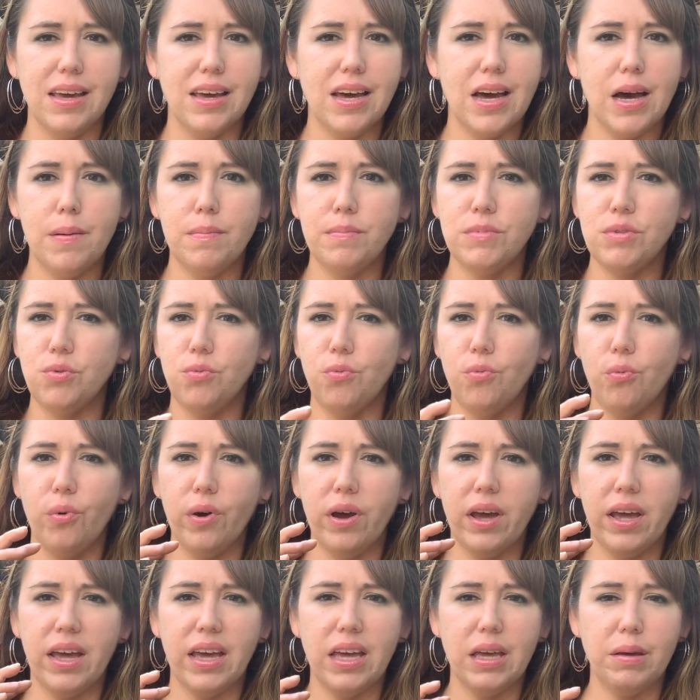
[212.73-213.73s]
comes
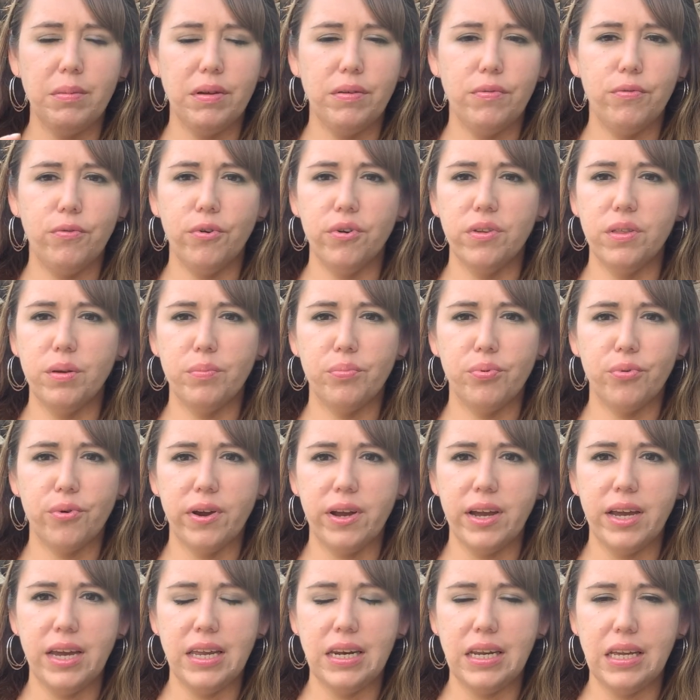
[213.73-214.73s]
way before the
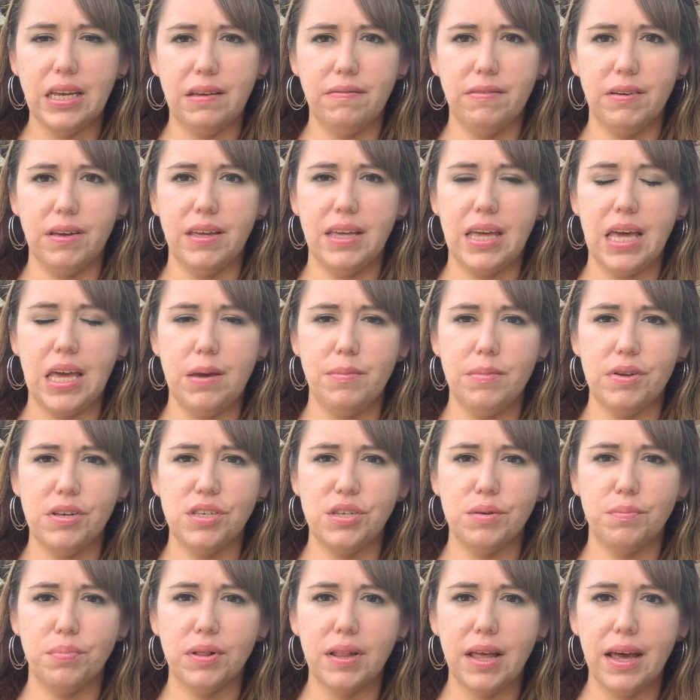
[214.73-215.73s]
brain even came
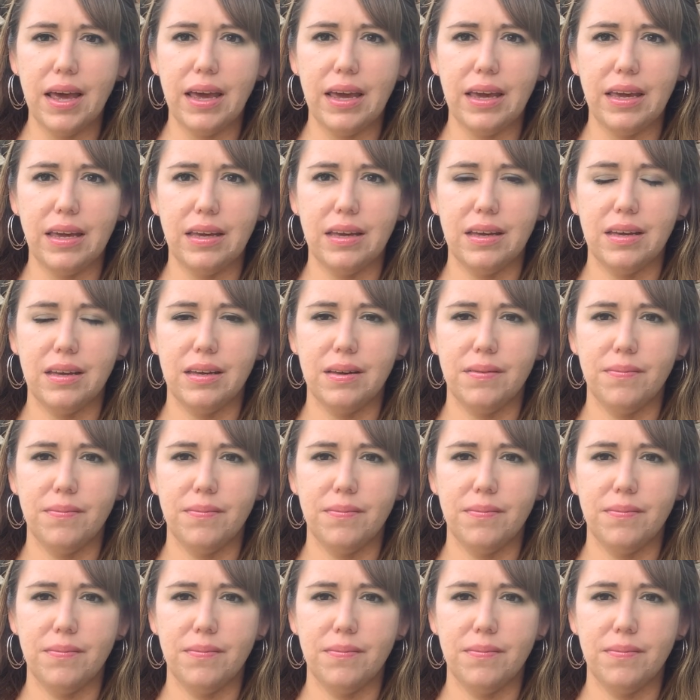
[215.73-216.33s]
into play.